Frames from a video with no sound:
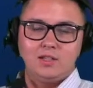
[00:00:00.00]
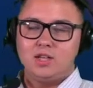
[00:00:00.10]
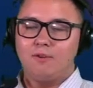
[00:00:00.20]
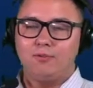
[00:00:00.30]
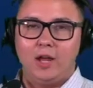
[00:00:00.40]

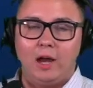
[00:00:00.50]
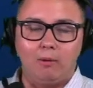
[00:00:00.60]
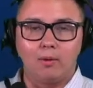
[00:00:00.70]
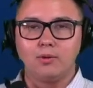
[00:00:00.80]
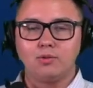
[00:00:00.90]
Zay
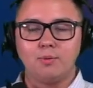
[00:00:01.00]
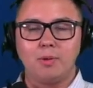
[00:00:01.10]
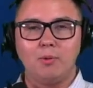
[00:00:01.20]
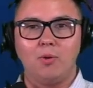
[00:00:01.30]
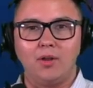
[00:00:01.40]
Flowers would
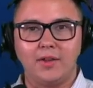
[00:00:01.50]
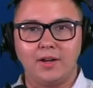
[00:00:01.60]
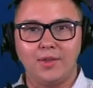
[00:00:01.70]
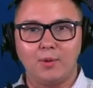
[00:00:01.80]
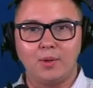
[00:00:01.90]
be one that I
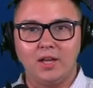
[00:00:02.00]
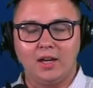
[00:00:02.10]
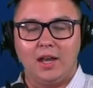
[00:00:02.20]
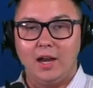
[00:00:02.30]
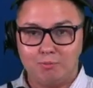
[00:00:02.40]
think would get a
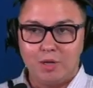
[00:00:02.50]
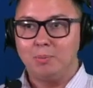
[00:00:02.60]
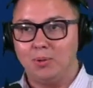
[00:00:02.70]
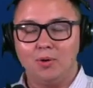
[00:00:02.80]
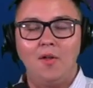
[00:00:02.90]
lot of
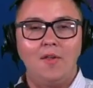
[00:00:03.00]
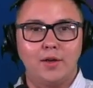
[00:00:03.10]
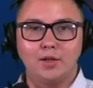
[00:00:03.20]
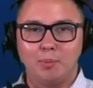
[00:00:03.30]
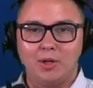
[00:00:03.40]
people
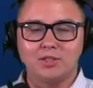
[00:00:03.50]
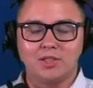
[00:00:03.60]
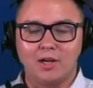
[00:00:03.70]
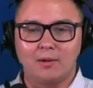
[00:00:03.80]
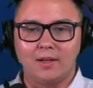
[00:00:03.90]
in the
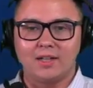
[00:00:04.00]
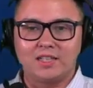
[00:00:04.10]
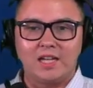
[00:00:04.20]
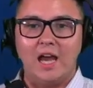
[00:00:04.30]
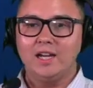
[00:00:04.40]
Boston area
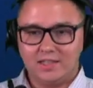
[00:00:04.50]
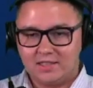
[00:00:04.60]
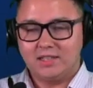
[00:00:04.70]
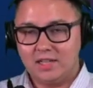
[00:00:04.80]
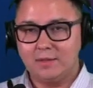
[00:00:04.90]
excited to
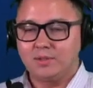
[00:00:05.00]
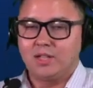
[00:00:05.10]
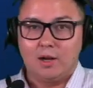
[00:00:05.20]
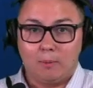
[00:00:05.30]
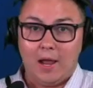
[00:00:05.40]
see him
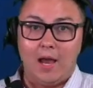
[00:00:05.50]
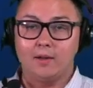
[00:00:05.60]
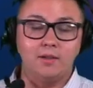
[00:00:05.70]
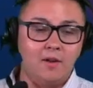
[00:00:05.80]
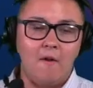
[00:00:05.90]
stay around
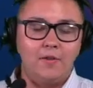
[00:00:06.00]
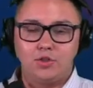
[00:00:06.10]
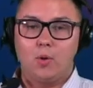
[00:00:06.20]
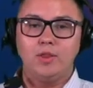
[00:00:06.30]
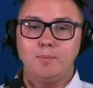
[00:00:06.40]
and
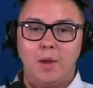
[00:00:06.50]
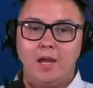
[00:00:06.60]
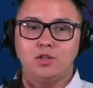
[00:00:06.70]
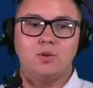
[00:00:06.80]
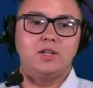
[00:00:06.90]
join the
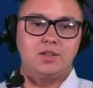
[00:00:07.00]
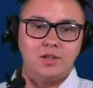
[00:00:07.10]
Patriots. The